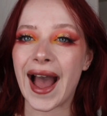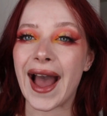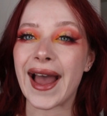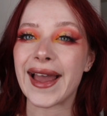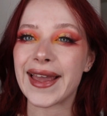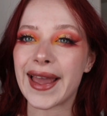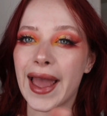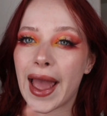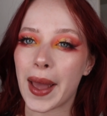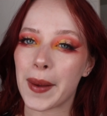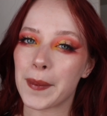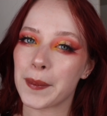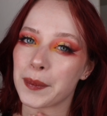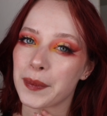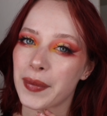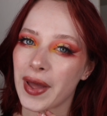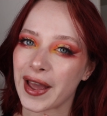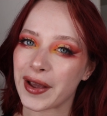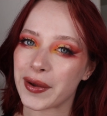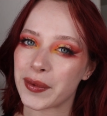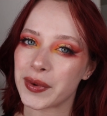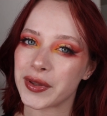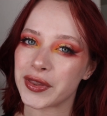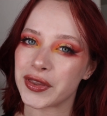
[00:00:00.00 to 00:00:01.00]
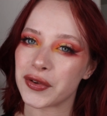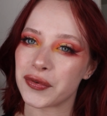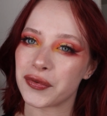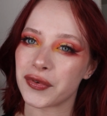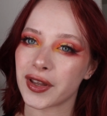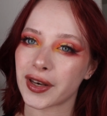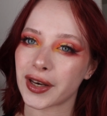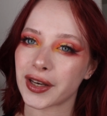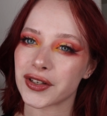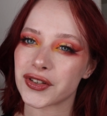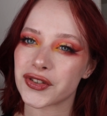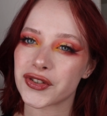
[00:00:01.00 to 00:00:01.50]
I am back with the
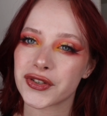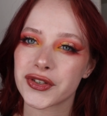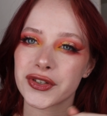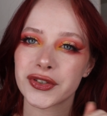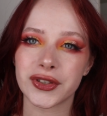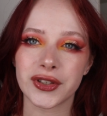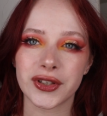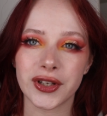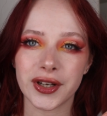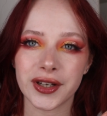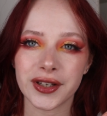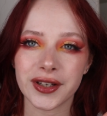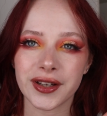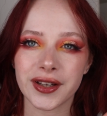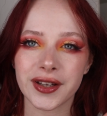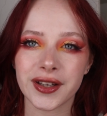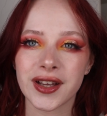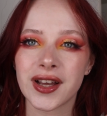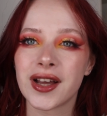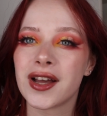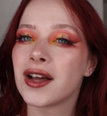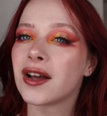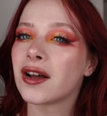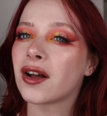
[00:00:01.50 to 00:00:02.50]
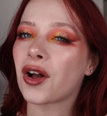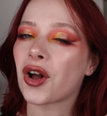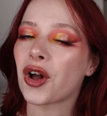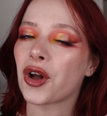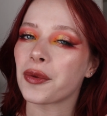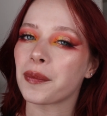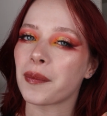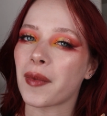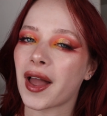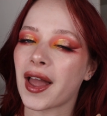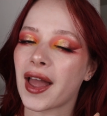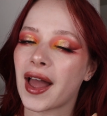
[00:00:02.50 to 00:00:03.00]
finished look.
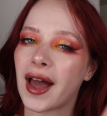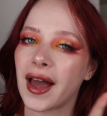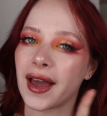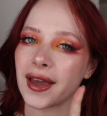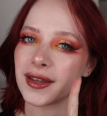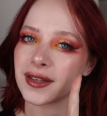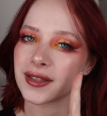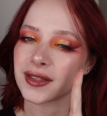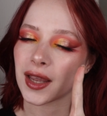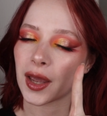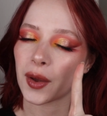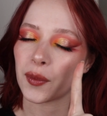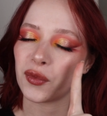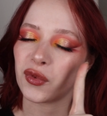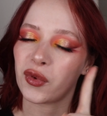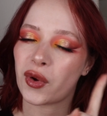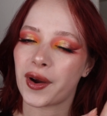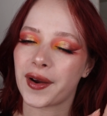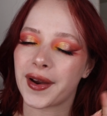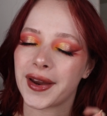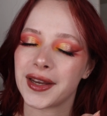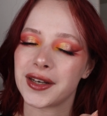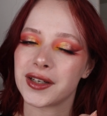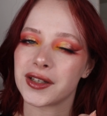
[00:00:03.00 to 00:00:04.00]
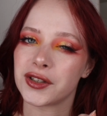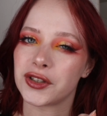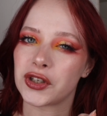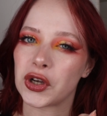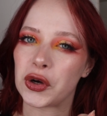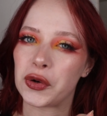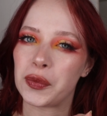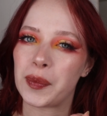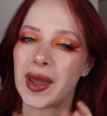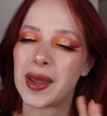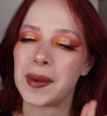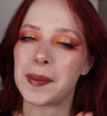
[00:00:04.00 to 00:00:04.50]
On my eyes, I'm wearing the
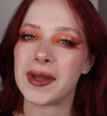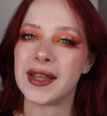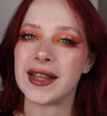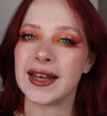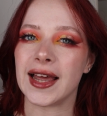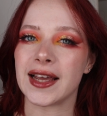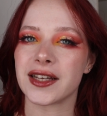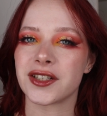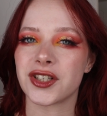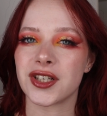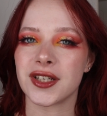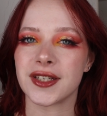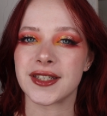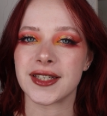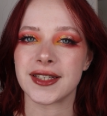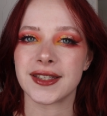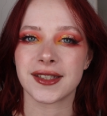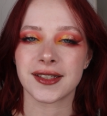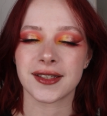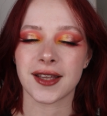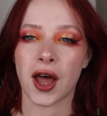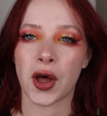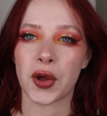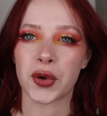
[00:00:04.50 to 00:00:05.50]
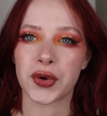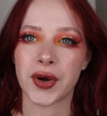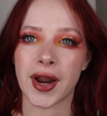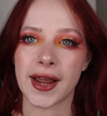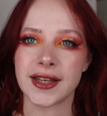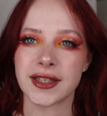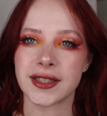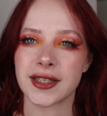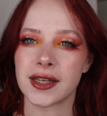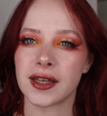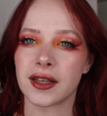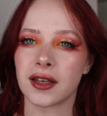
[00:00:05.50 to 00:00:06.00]
Doe Baby Lashes in style
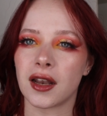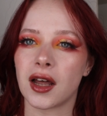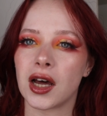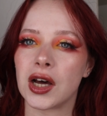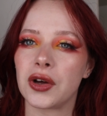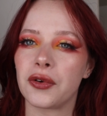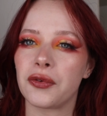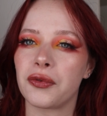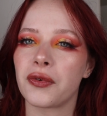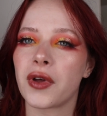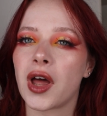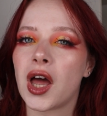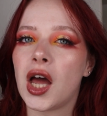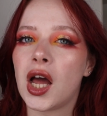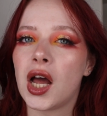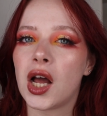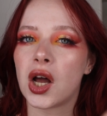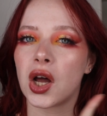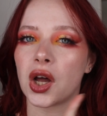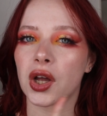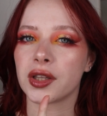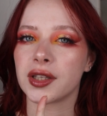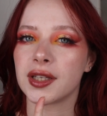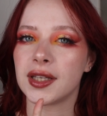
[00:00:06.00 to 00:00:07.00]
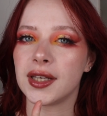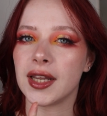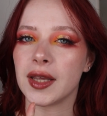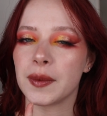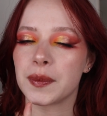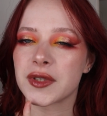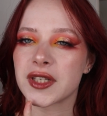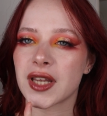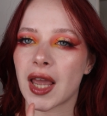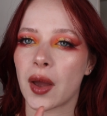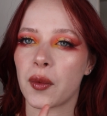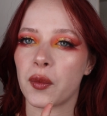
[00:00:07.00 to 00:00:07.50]
Crazy in Love. On the
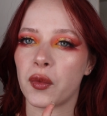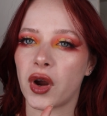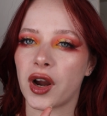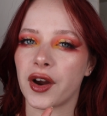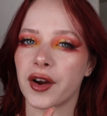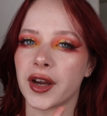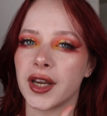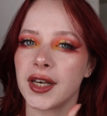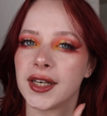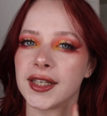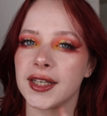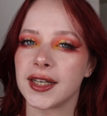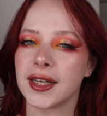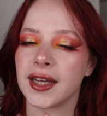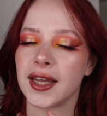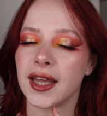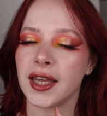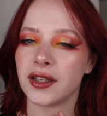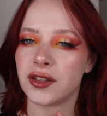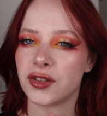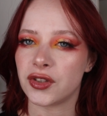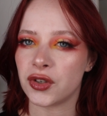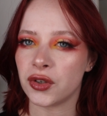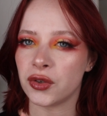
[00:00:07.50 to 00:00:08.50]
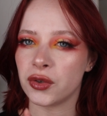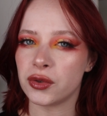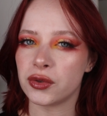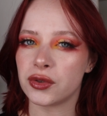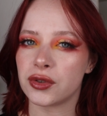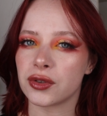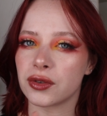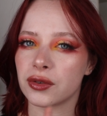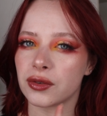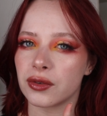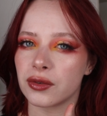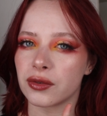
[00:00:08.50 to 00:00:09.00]
lips, I'm wearing the
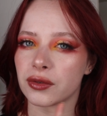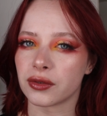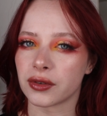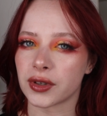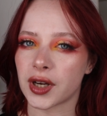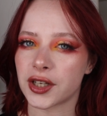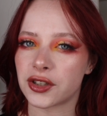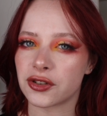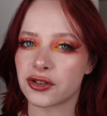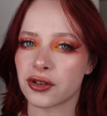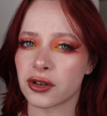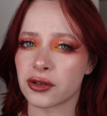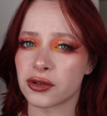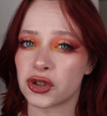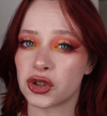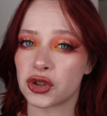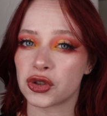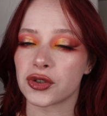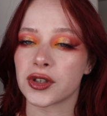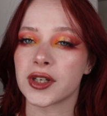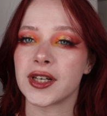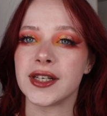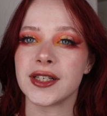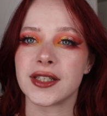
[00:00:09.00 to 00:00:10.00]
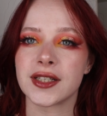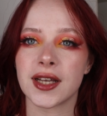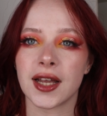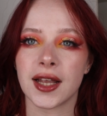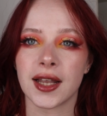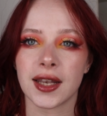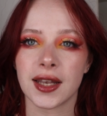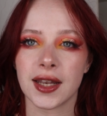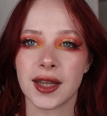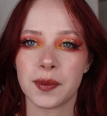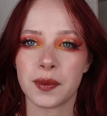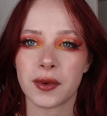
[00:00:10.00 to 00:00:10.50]
Etude Retro Street
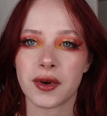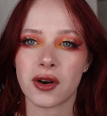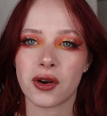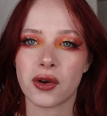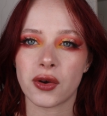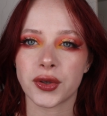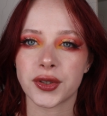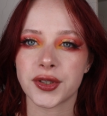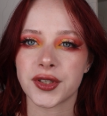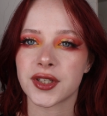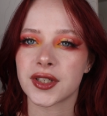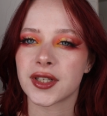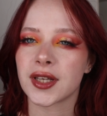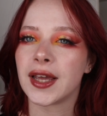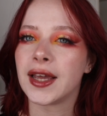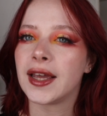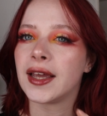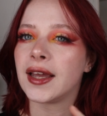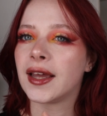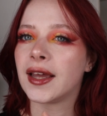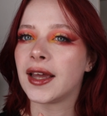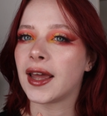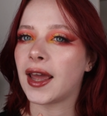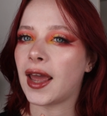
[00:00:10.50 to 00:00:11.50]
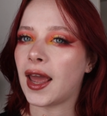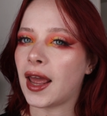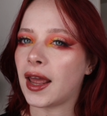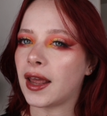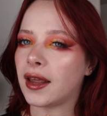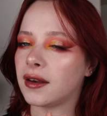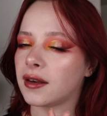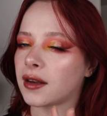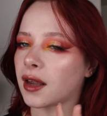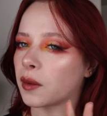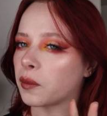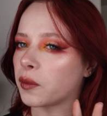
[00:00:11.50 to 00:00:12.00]
lip gloss.
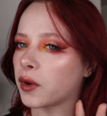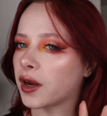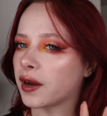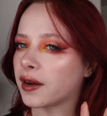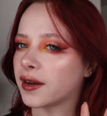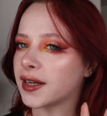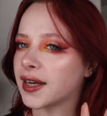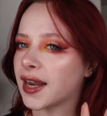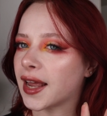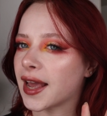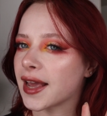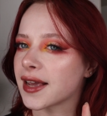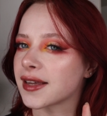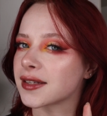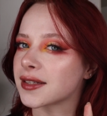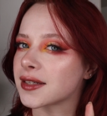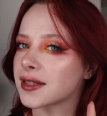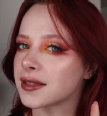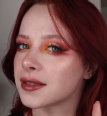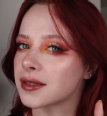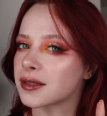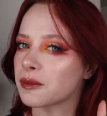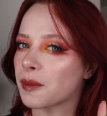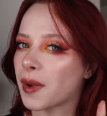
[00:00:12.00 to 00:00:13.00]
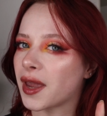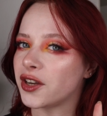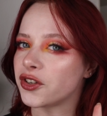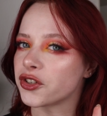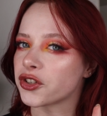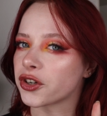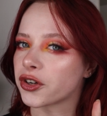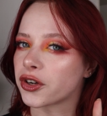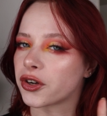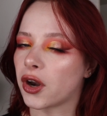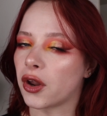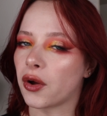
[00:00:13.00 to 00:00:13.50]
And I'm wearing the Essence
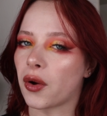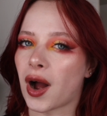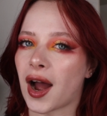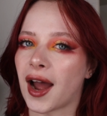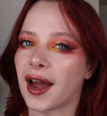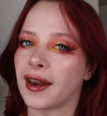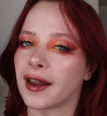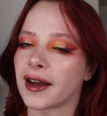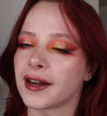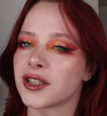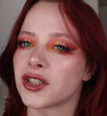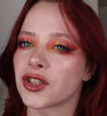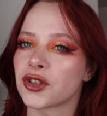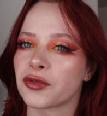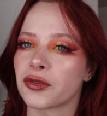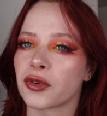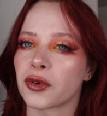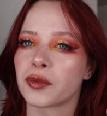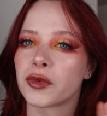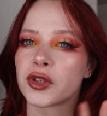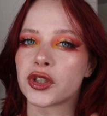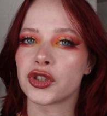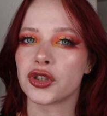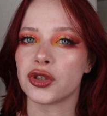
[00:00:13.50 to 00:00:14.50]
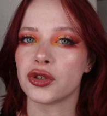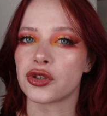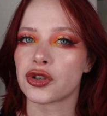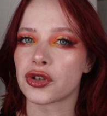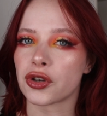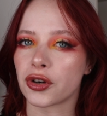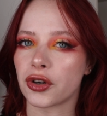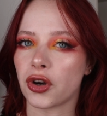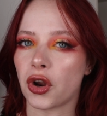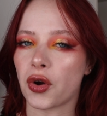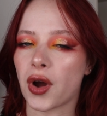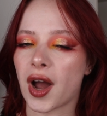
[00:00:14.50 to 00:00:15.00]
Major Glow Highlighter from the Choose
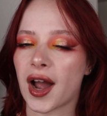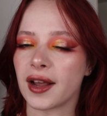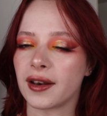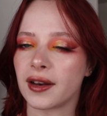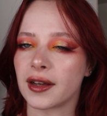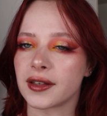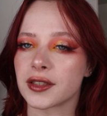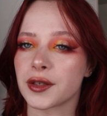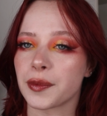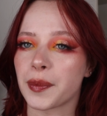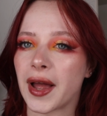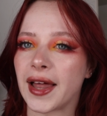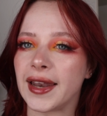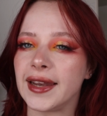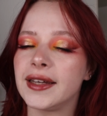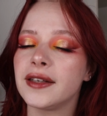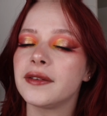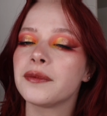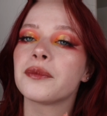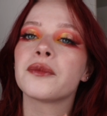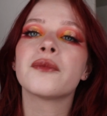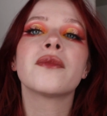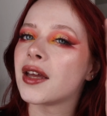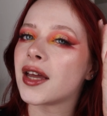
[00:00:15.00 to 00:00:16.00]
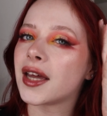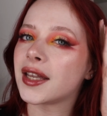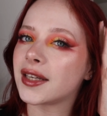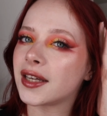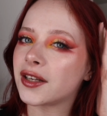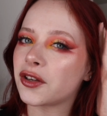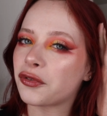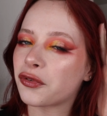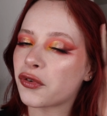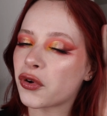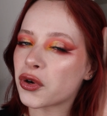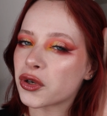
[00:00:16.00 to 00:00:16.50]
Your Glow Highlighter palette. And
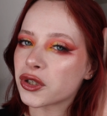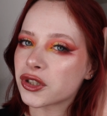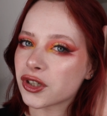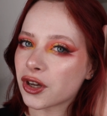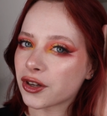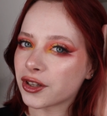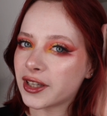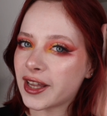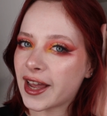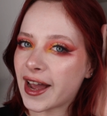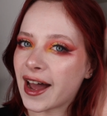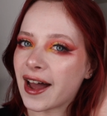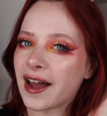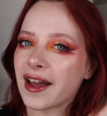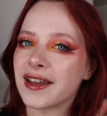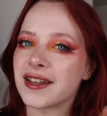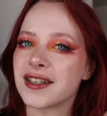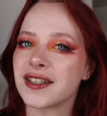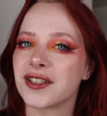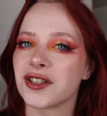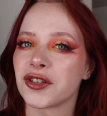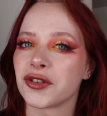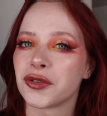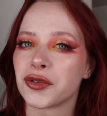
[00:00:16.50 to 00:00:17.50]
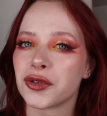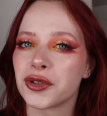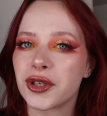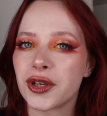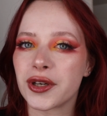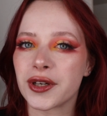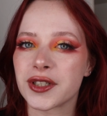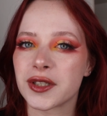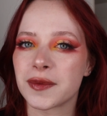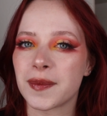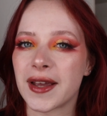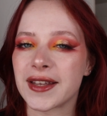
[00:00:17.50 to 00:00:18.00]
then of course on the eyes, the Root
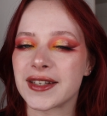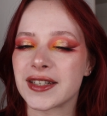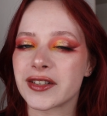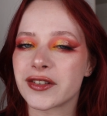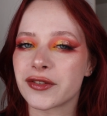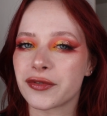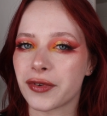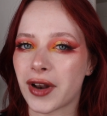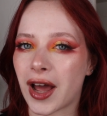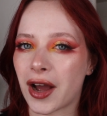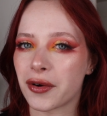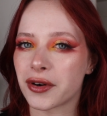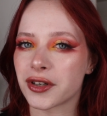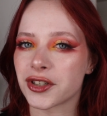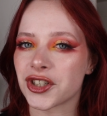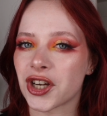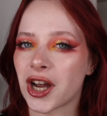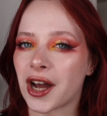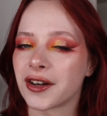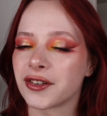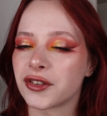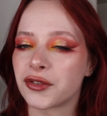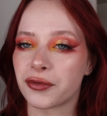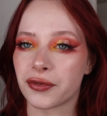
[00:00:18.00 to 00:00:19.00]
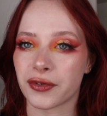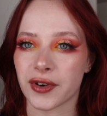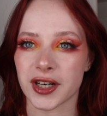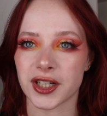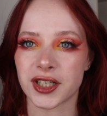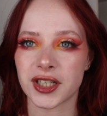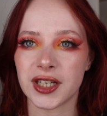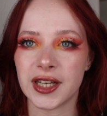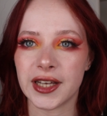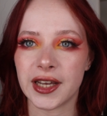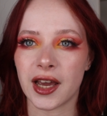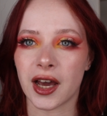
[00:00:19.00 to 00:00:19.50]
Cosmetics Flower Child
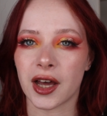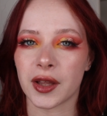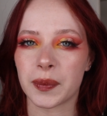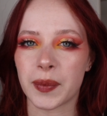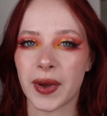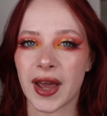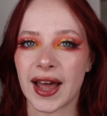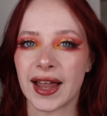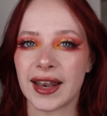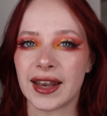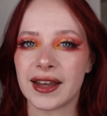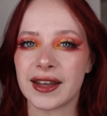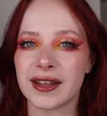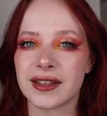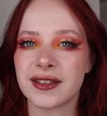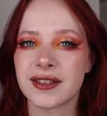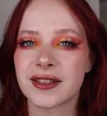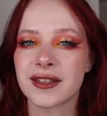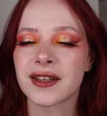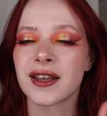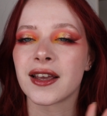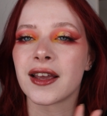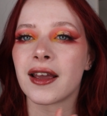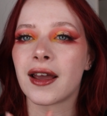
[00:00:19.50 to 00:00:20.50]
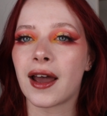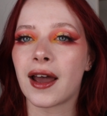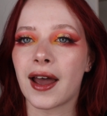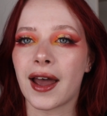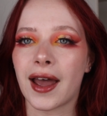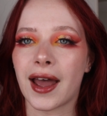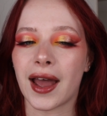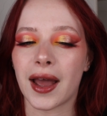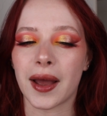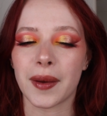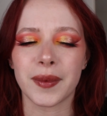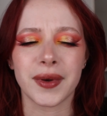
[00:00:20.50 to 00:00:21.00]
Freshly Cut palette.
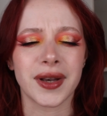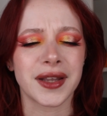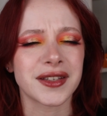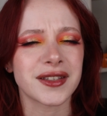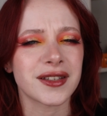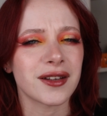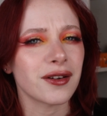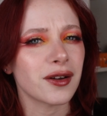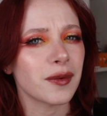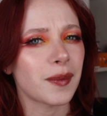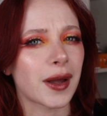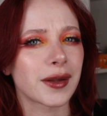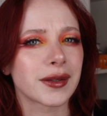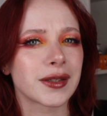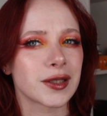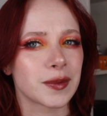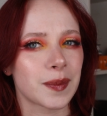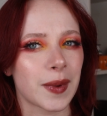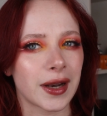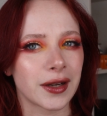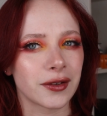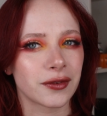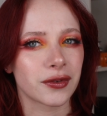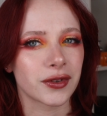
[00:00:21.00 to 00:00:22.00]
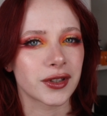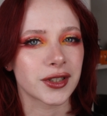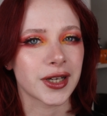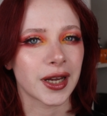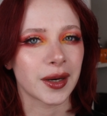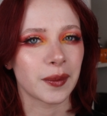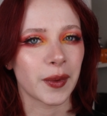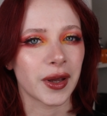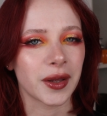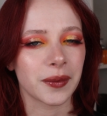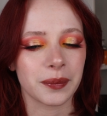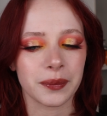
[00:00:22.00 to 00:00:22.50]
Let's talk about this palette for a
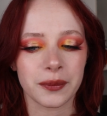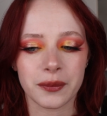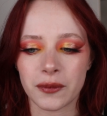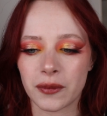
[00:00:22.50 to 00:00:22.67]
tiny bit.